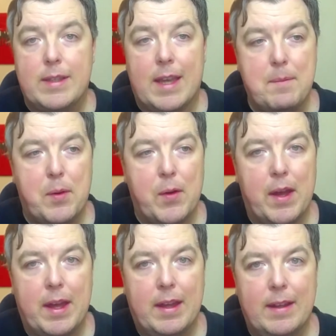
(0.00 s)
able
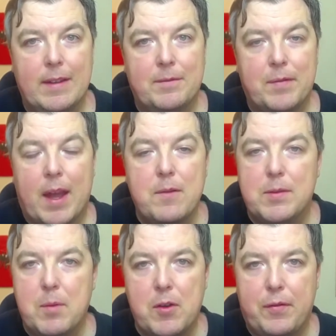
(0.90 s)
to I
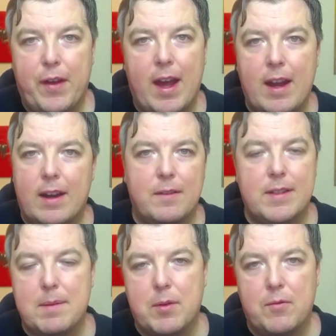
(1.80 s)
was more fitter, I
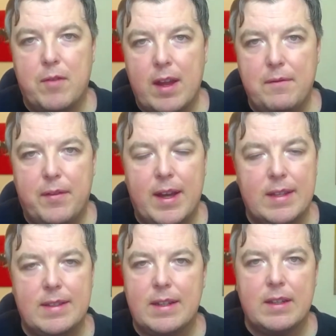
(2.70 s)
was able to run
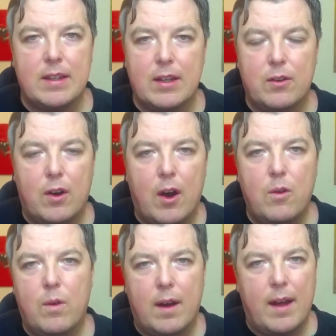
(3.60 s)
faster, you know,
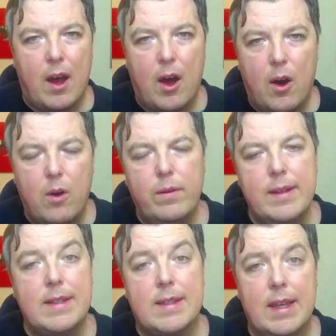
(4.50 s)
all oh, all
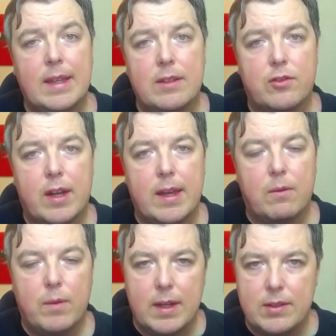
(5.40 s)
these things, right?
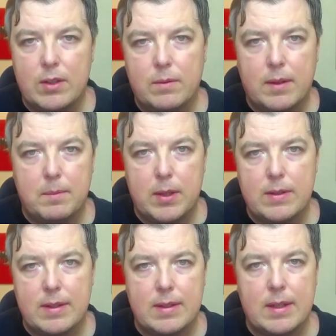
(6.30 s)
When I stopped
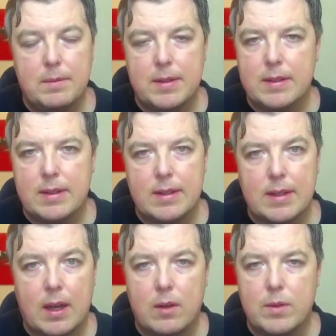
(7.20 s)
abusing substances,
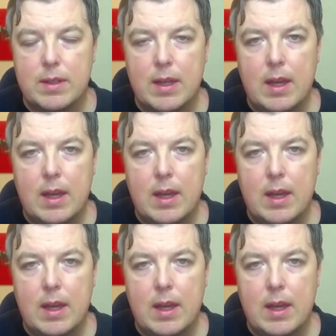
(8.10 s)
I was